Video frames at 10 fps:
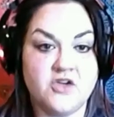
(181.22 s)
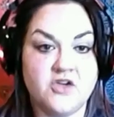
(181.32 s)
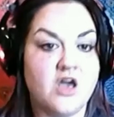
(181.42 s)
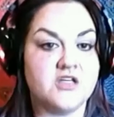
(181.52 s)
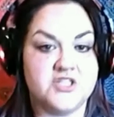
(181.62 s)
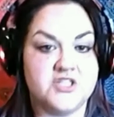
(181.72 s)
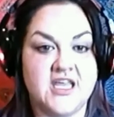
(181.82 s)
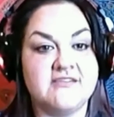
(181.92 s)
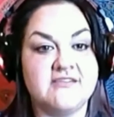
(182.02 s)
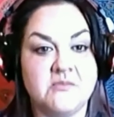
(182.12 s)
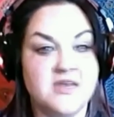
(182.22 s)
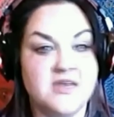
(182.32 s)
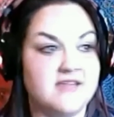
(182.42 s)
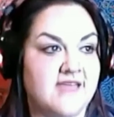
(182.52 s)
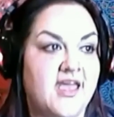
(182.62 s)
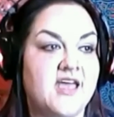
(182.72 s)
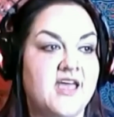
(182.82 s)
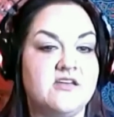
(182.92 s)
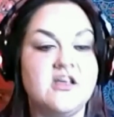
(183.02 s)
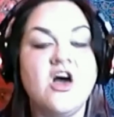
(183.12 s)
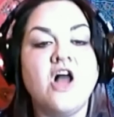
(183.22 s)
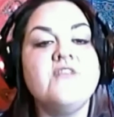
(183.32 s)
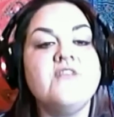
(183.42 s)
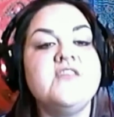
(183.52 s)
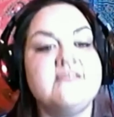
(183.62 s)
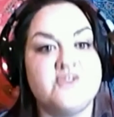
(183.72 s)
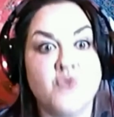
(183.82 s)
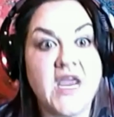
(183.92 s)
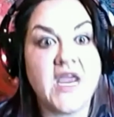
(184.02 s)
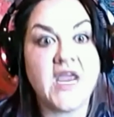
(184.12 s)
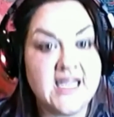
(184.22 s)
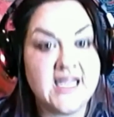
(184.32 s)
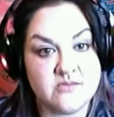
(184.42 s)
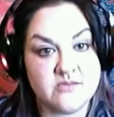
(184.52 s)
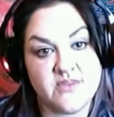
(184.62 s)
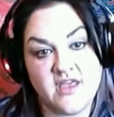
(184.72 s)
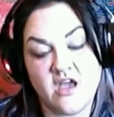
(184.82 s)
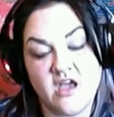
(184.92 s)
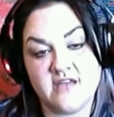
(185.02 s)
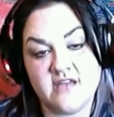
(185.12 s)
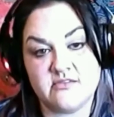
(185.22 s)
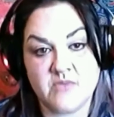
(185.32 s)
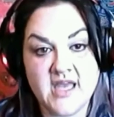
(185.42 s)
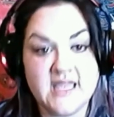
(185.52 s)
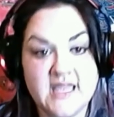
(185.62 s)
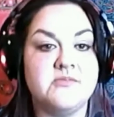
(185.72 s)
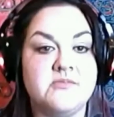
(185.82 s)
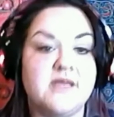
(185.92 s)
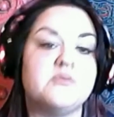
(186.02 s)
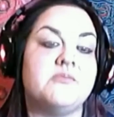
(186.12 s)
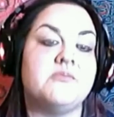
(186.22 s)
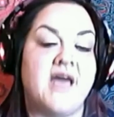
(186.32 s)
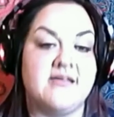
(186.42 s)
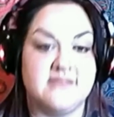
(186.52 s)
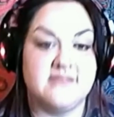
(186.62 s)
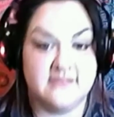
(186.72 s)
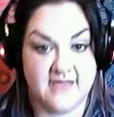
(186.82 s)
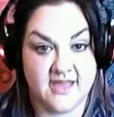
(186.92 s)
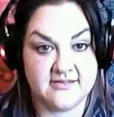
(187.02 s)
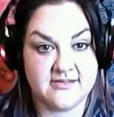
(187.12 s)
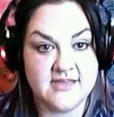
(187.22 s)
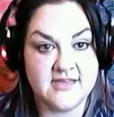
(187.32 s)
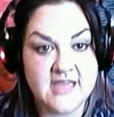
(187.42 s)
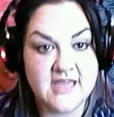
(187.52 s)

dog, shaking somebody's hand. All this training is what they got us ready to be able to pass this test.